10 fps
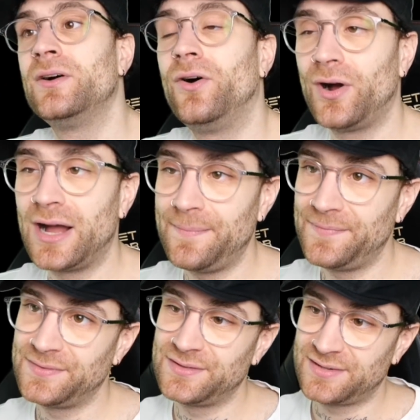All right,
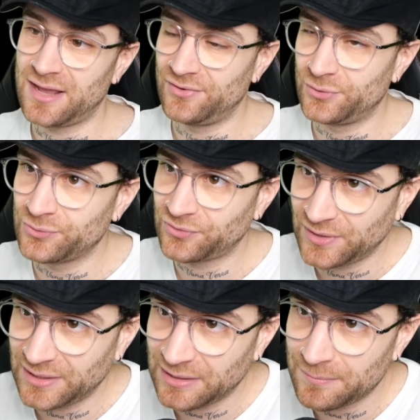David
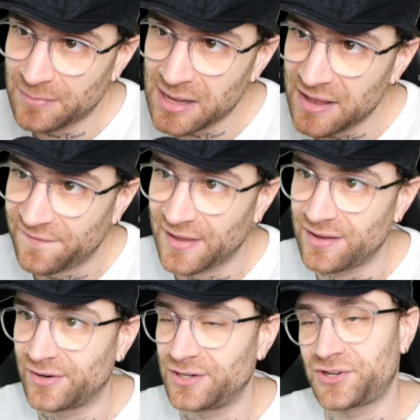Ornstein, my
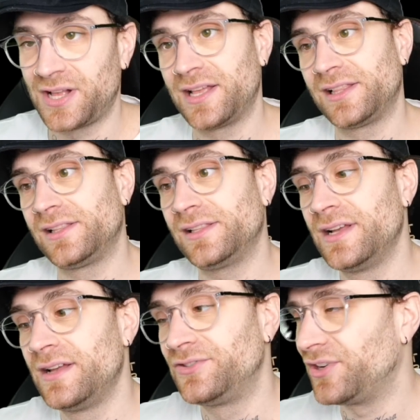favourite journal.
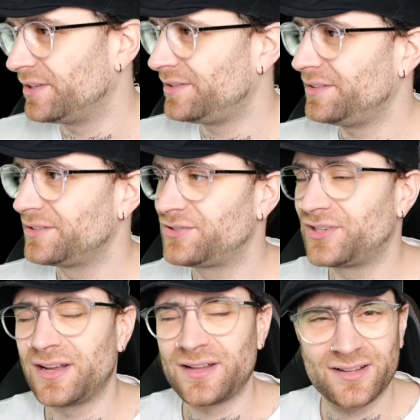
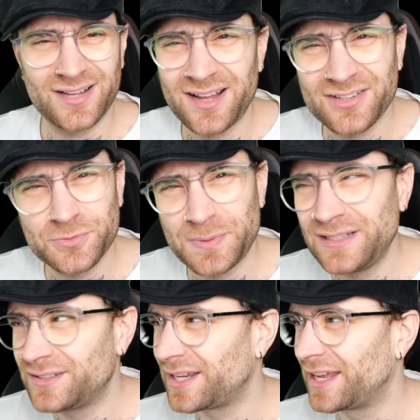I can't
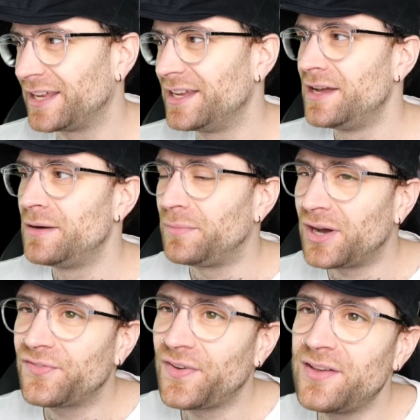speak today.
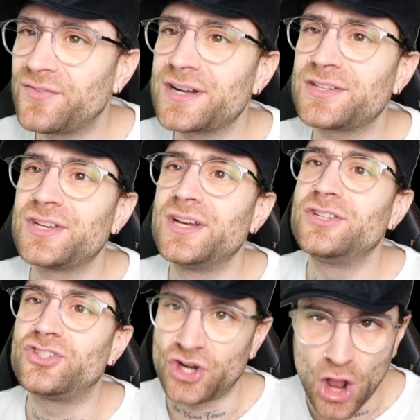My favourite
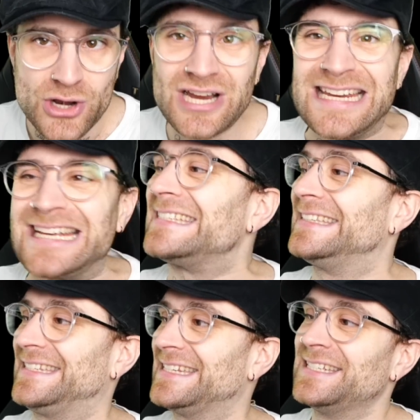
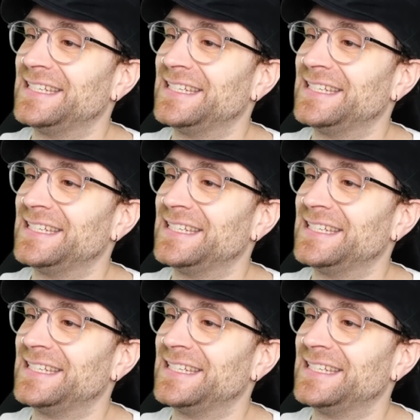journalist.